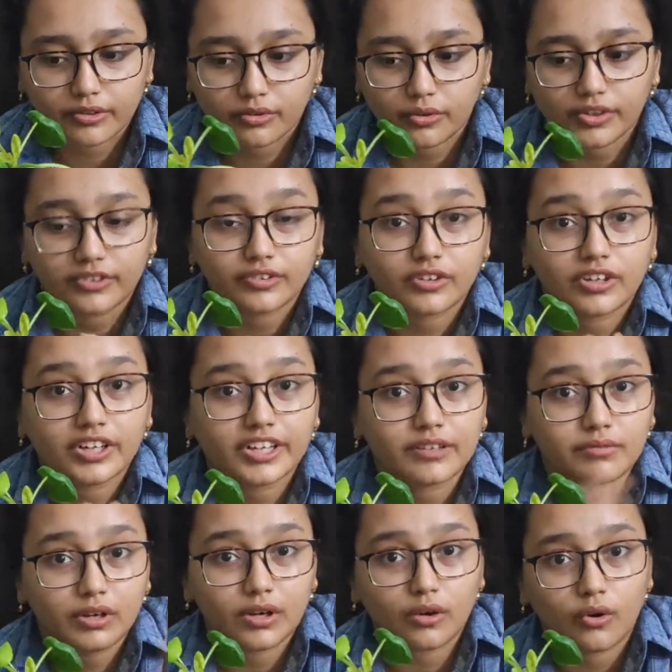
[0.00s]
So it's going to give
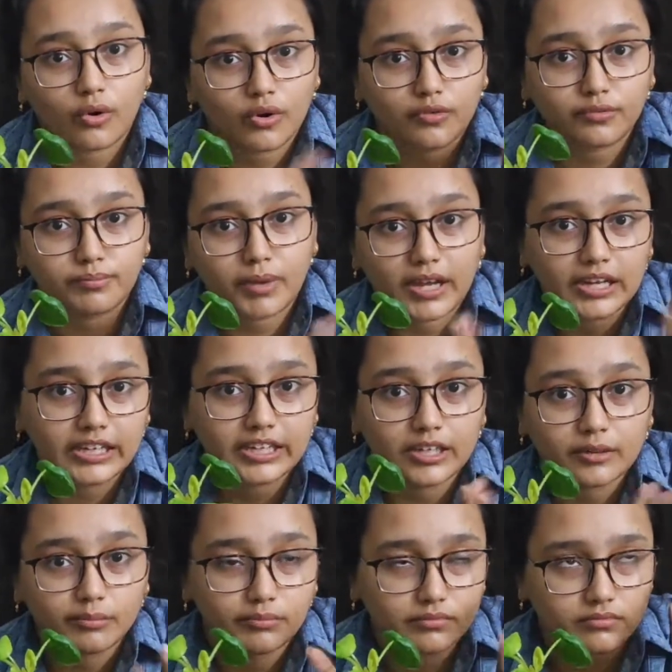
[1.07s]
a lot of
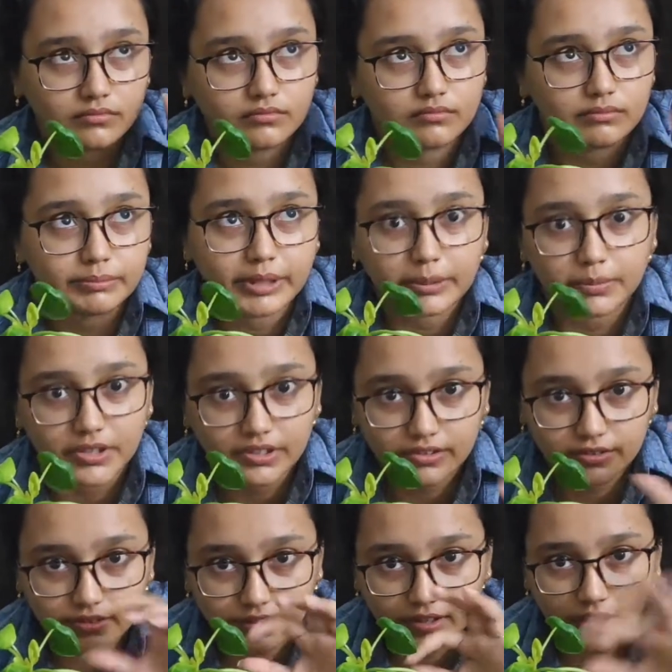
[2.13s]
Pilea
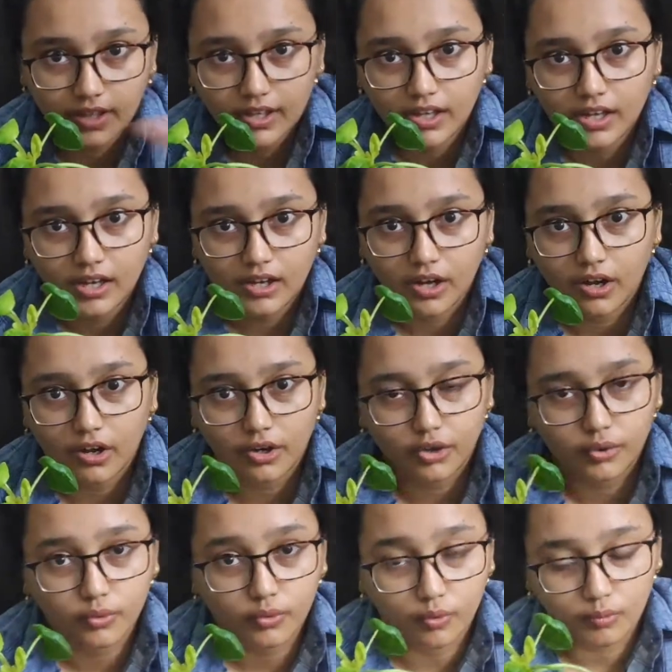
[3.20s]
babies
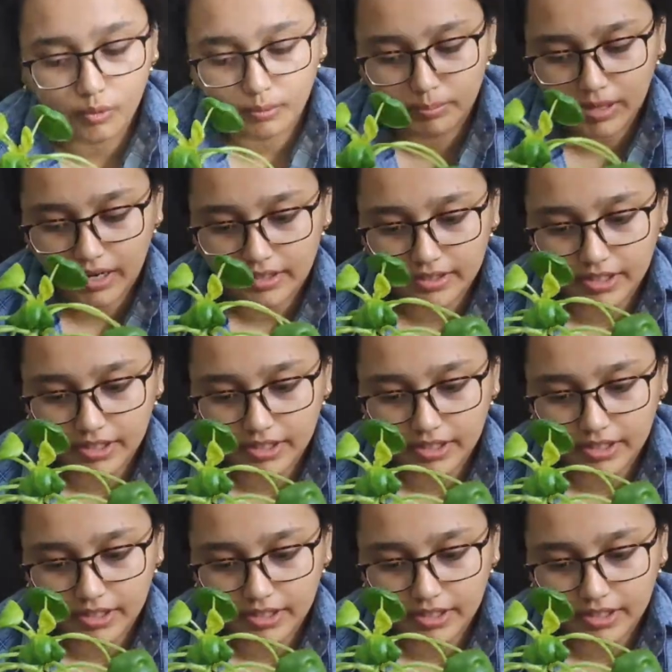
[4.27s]
to grow more plant